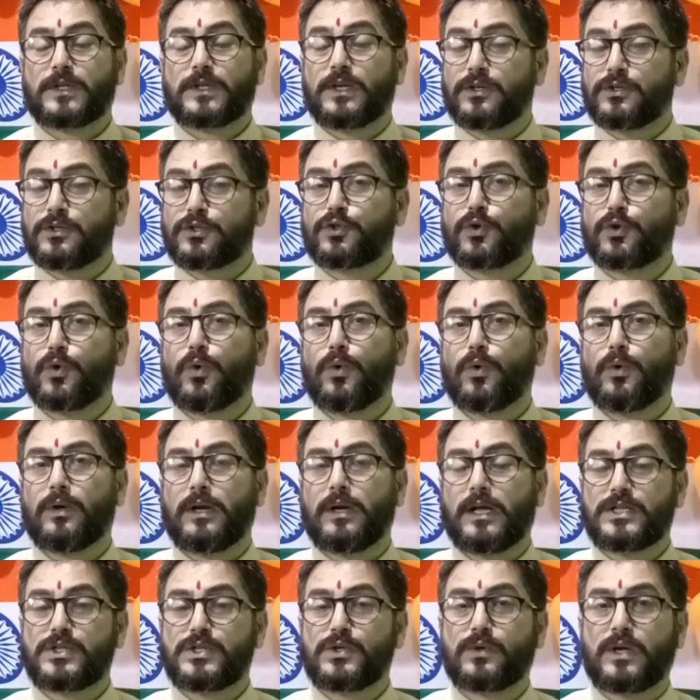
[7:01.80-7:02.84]

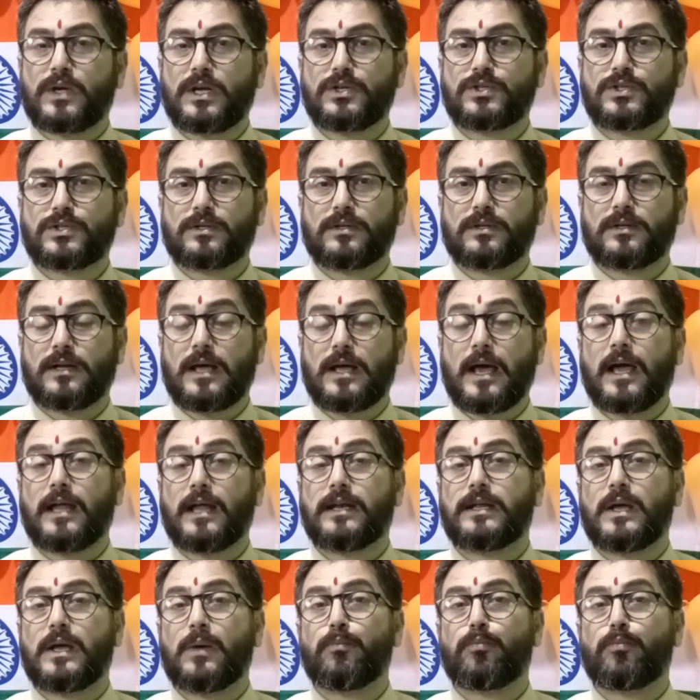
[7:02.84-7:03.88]
control, education
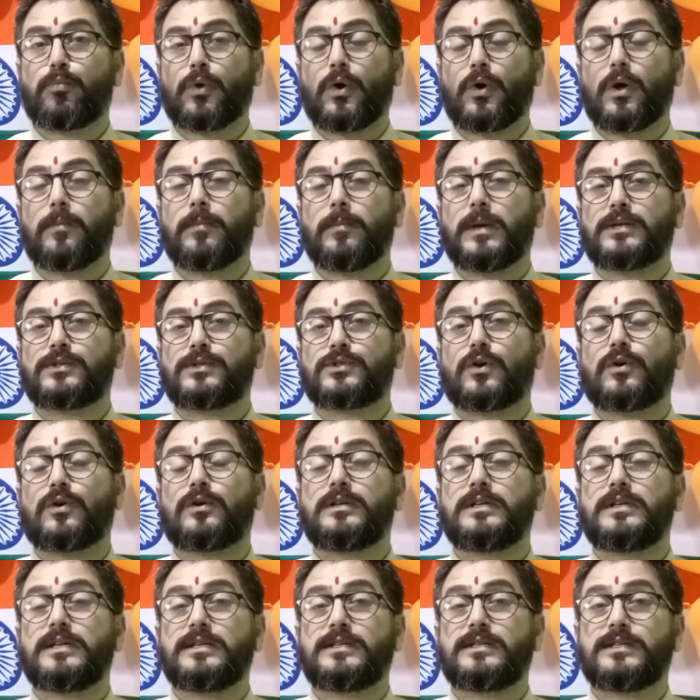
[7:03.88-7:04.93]
and employment
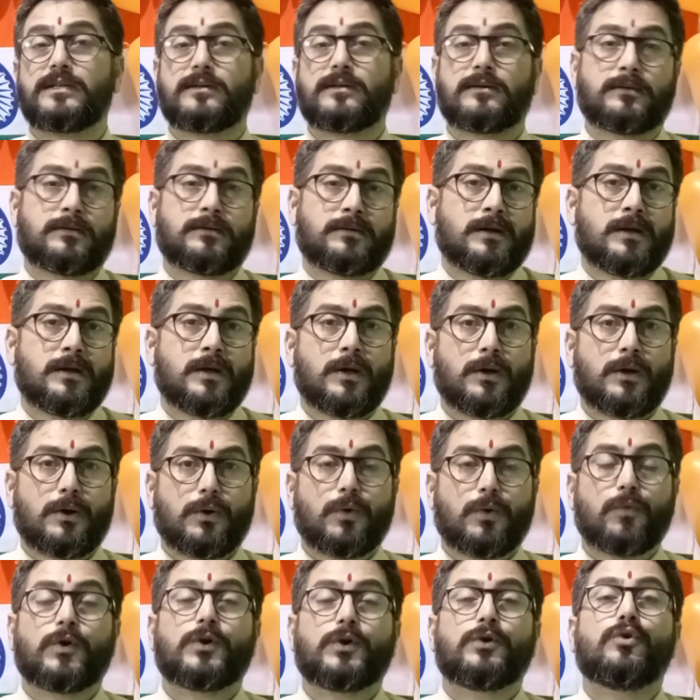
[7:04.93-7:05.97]
are leading
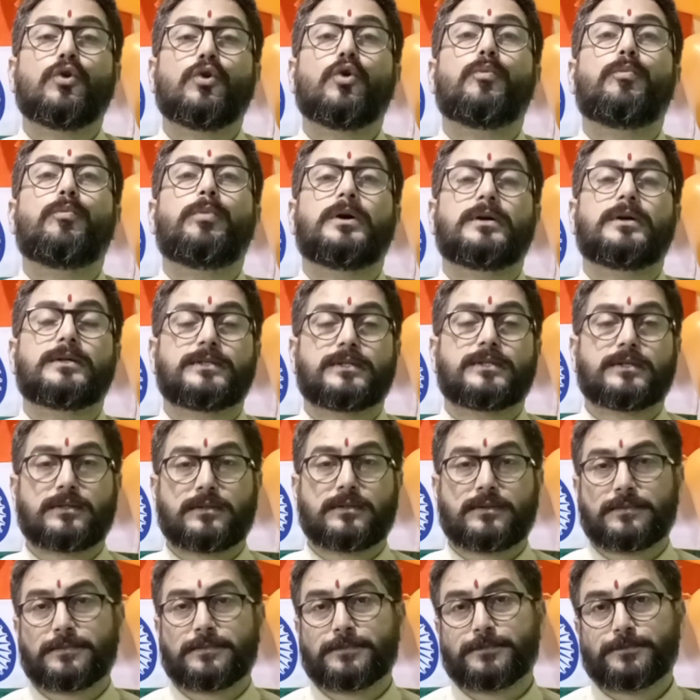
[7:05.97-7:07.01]
over no
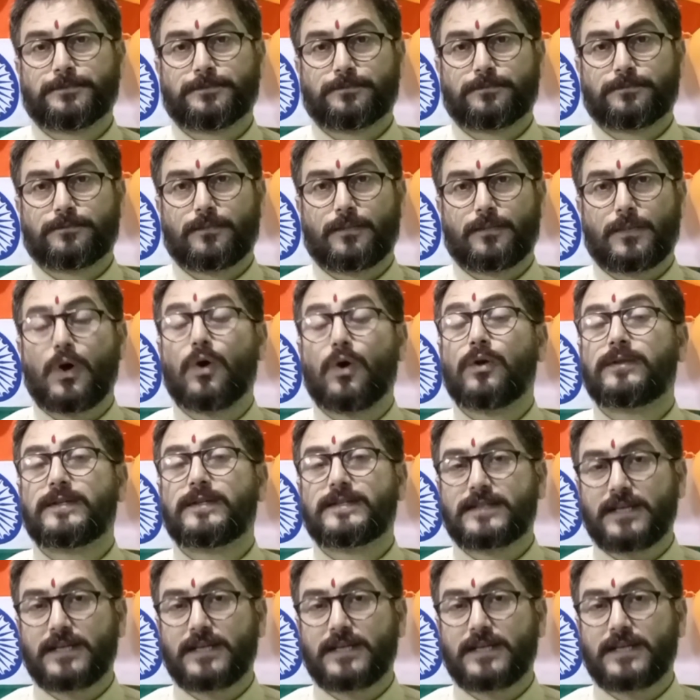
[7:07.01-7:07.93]
burden on the